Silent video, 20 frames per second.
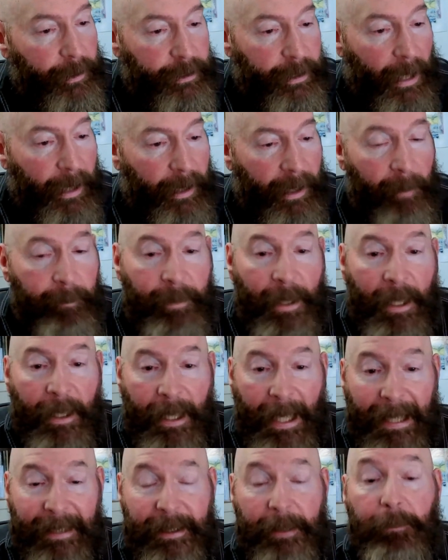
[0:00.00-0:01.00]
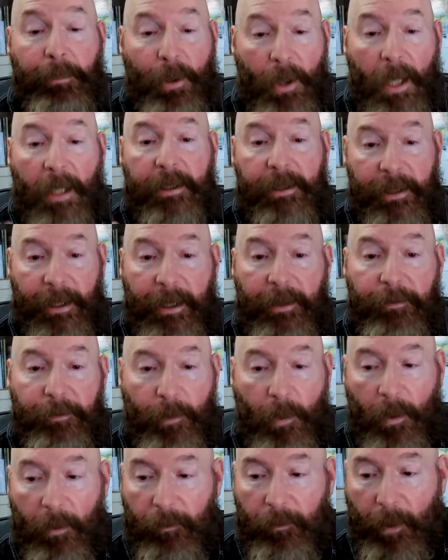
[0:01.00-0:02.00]
set it up as a proxy
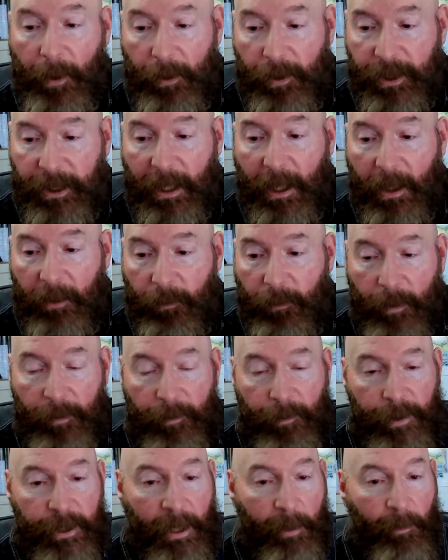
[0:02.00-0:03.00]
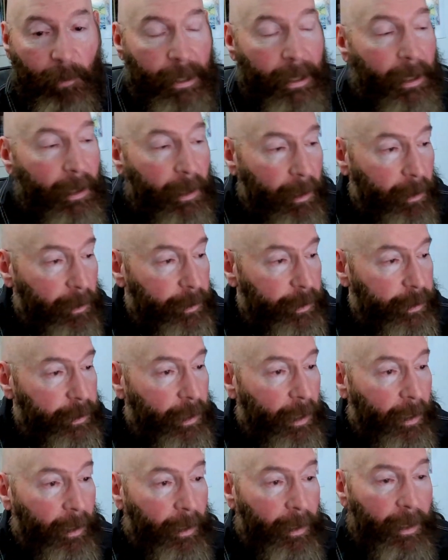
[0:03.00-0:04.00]
for yourself or for someone
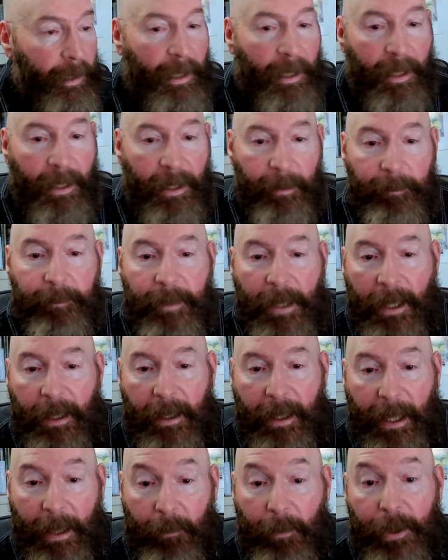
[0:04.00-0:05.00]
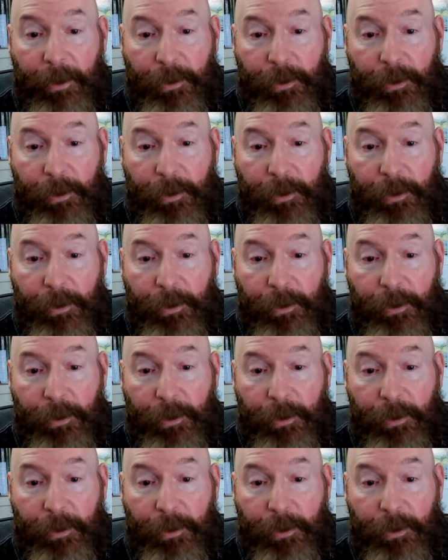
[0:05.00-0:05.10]
else. A